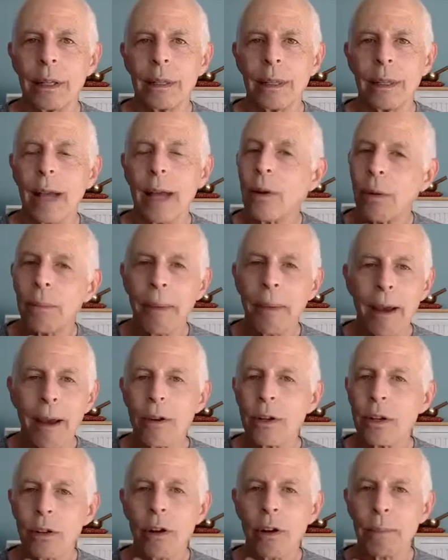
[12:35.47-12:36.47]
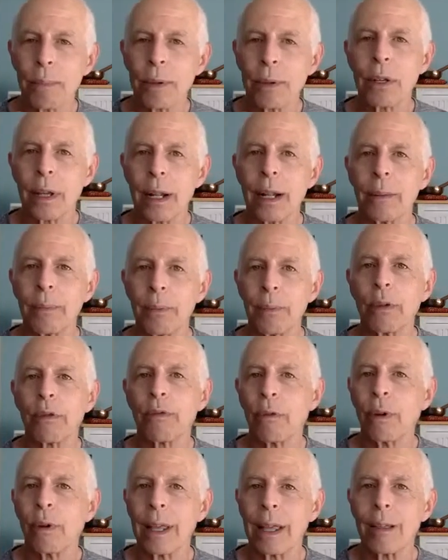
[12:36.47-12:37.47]
Not all marriage therapists can help you
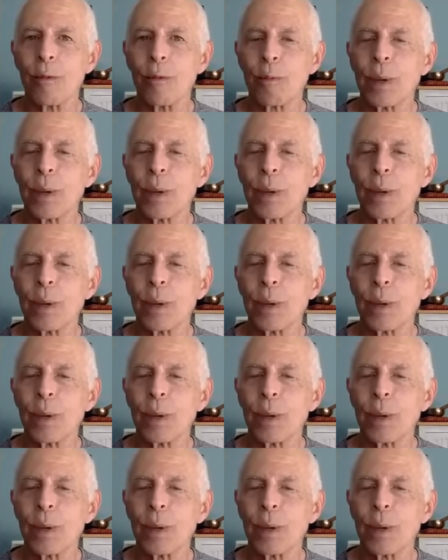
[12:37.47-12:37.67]
through it either,